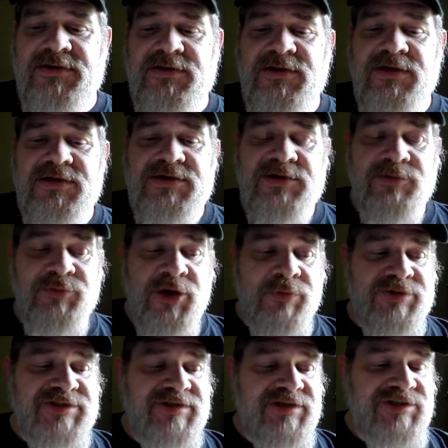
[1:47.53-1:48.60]
The
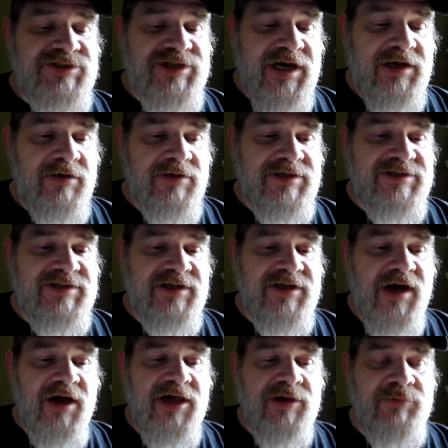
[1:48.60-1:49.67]
purpose of this channel is to
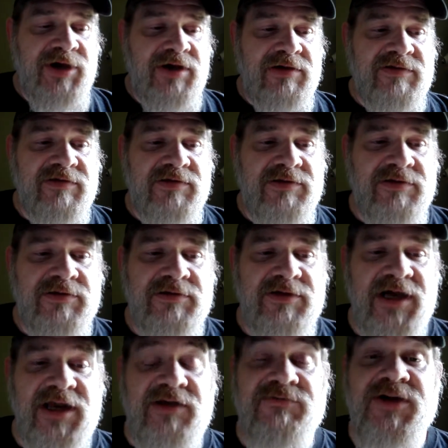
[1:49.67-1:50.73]
document
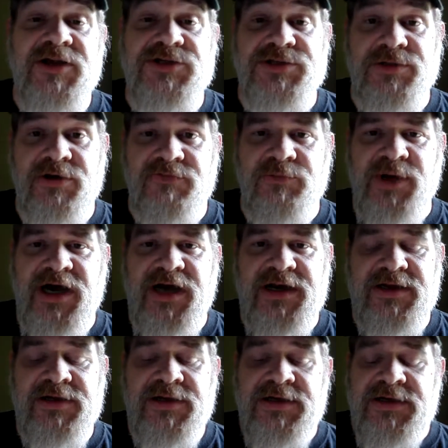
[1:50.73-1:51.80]
an adventure of
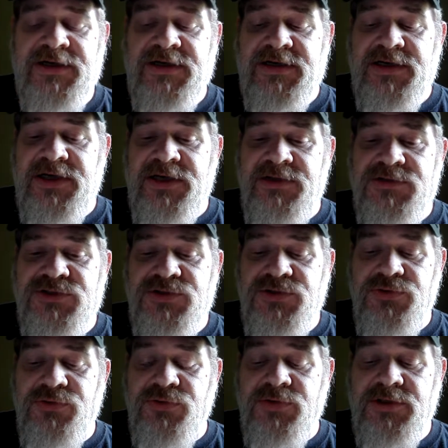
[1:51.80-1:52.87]
mine
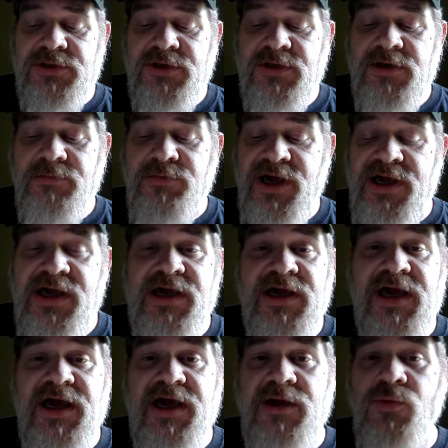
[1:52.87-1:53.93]
into making
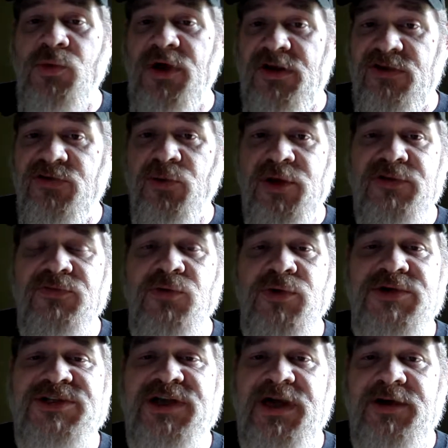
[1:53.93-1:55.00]
a
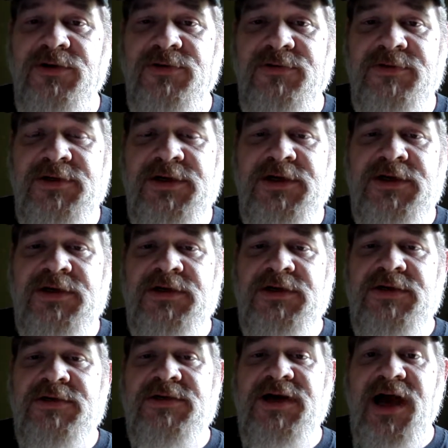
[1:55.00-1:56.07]
1/24 scale
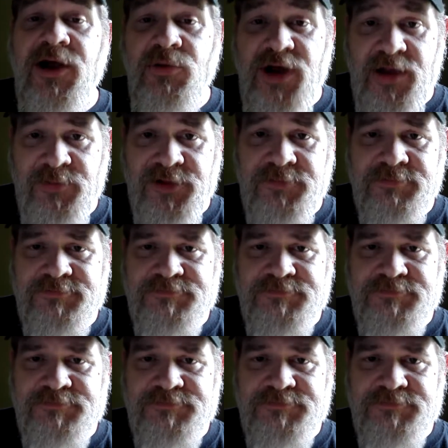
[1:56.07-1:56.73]
diorama.